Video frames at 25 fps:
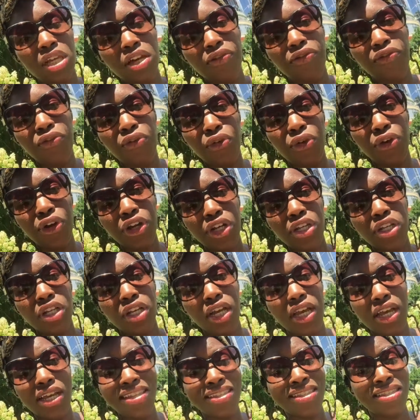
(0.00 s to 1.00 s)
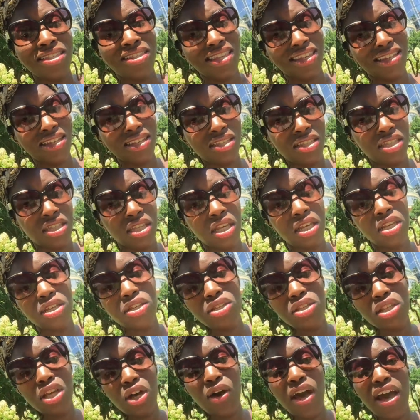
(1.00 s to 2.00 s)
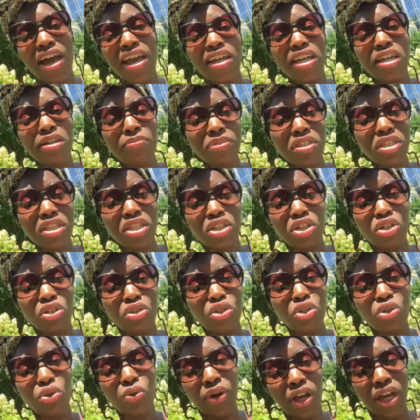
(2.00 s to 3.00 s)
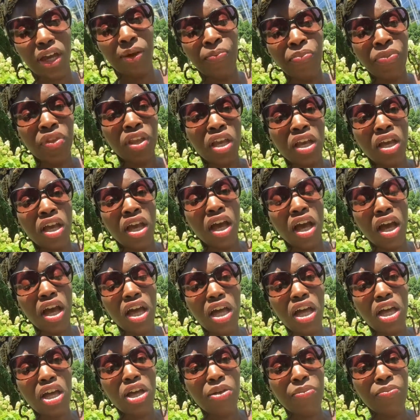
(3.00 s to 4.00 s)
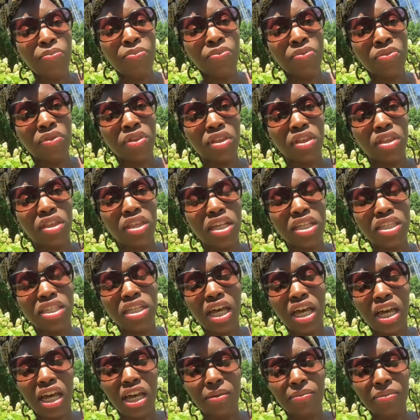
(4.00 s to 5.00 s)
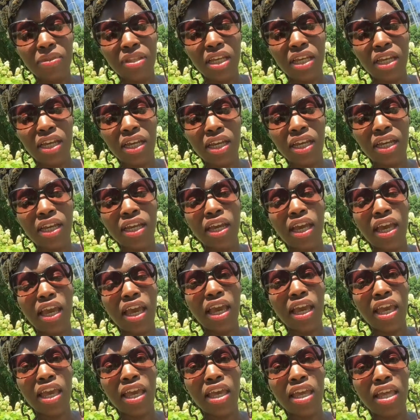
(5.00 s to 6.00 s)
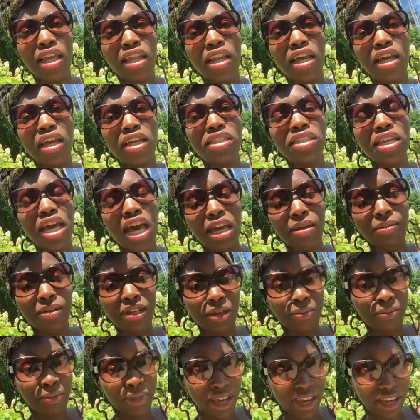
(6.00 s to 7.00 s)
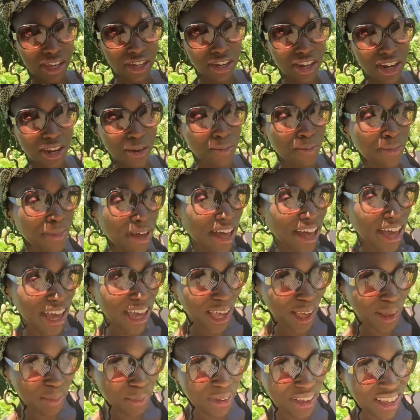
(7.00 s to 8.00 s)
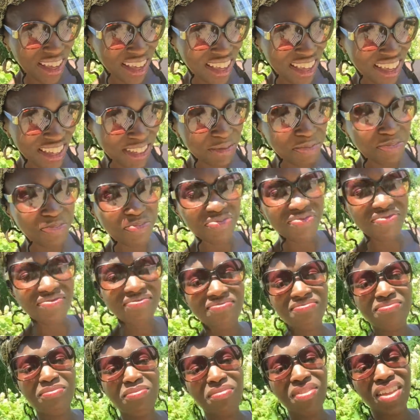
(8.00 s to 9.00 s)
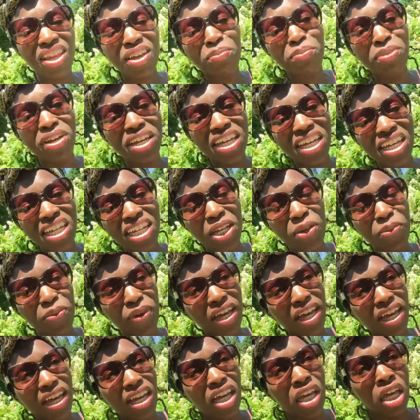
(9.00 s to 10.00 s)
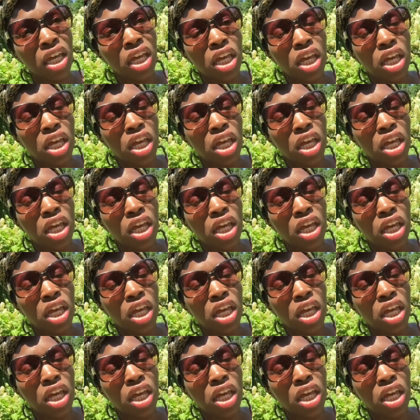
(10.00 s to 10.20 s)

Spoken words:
of 4 and 6. So I am still doing the time thing in a timely manner, in my opinion. But anyway,